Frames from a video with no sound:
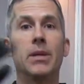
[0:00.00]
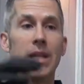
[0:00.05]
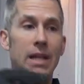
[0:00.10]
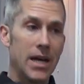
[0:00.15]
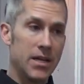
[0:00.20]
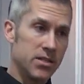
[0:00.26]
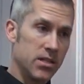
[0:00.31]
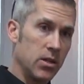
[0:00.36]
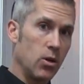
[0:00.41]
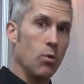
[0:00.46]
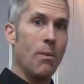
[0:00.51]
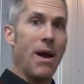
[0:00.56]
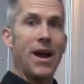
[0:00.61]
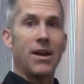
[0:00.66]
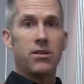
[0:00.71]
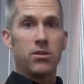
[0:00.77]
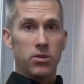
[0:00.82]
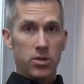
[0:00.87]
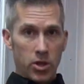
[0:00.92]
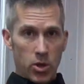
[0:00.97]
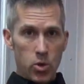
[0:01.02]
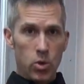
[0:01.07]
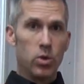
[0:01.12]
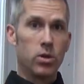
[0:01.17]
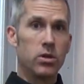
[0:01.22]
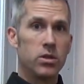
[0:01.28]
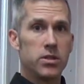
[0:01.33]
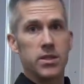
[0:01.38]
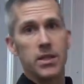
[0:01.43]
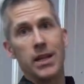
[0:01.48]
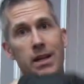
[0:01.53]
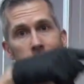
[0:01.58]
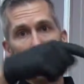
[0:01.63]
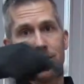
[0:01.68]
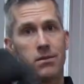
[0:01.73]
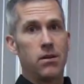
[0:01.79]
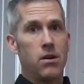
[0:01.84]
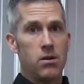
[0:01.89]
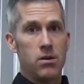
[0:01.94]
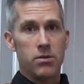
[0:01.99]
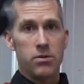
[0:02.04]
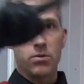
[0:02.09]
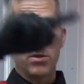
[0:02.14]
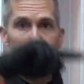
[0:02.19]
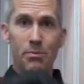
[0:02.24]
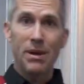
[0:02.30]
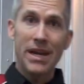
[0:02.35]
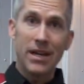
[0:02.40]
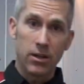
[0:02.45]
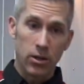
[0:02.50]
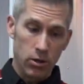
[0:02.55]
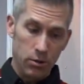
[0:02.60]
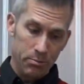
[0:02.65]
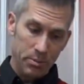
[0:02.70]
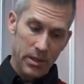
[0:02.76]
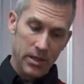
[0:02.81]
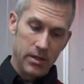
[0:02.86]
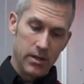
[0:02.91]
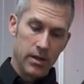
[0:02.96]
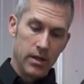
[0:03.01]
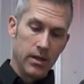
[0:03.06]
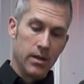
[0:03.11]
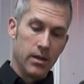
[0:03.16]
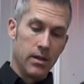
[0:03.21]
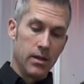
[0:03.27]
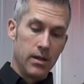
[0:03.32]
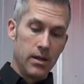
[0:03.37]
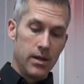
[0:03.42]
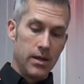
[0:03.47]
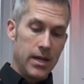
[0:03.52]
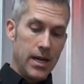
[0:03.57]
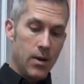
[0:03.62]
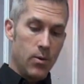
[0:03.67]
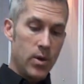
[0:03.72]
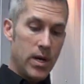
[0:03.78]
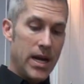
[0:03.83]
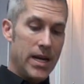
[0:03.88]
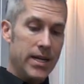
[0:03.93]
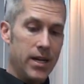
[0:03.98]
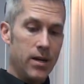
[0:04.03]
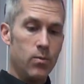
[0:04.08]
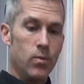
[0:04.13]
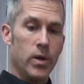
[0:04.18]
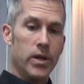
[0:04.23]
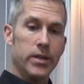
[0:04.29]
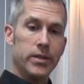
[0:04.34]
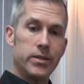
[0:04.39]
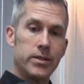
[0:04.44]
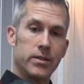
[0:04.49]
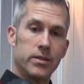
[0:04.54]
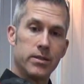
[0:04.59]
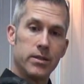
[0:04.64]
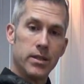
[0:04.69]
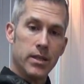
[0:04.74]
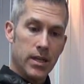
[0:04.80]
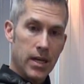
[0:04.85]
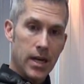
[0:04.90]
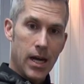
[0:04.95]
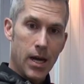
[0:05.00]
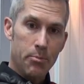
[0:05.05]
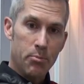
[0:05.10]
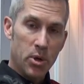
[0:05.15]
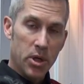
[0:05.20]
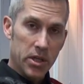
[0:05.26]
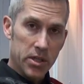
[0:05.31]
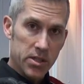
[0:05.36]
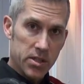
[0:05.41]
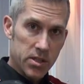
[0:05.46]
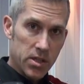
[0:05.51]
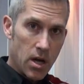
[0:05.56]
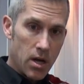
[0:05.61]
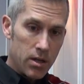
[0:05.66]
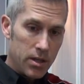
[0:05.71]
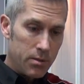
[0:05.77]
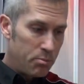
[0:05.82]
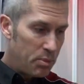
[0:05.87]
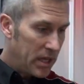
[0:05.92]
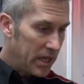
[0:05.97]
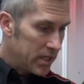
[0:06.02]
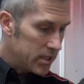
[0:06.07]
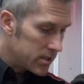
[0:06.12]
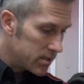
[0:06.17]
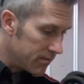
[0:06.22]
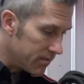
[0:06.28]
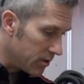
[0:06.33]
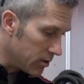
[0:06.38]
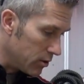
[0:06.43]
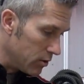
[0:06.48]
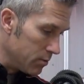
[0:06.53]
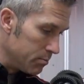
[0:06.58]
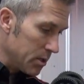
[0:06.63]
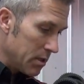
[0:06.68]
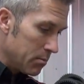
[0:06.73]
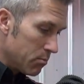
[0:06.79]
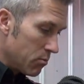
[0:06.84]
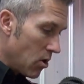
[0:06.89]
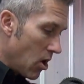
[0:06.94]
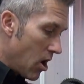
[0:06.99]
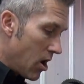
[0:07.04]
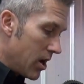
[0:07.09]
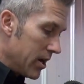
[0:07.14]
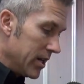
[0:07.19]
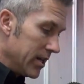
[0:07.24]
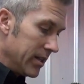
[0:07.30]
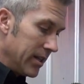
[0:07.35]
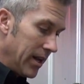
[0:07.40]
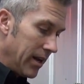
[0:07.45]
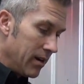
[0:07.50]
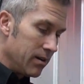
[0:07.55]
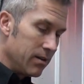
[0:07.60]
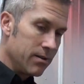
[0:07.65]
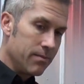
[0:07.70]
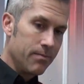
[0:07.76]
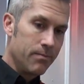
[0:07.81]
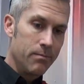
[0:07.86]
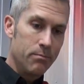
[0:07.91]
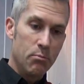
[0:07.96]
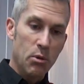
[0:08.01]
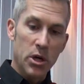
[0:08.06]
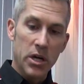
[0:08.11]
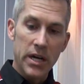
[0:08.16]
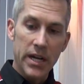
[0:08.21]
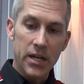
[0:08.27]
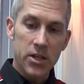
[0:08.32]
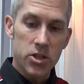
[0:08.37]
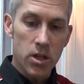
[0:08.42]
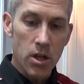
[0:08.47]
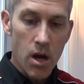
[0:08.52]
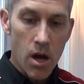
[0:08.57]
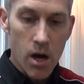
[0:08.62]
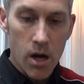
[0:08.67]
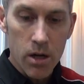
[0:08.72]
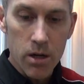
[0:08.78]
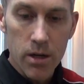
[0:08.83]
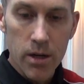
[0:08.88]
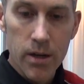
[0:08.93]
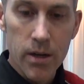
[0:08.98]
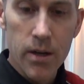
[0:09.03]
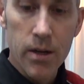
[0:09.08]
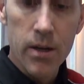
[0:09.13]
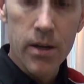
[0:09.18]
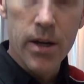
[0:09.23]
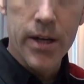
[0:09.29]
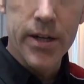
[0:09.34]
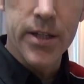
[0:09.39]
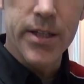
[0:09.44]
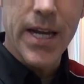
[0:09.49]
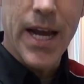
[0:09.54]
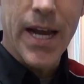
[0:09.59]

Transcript: allows it to go back through the coolers and then all through the big loop. Now what I did was, I put a solid piece of aluminum rod in there, about 1 inch long. I just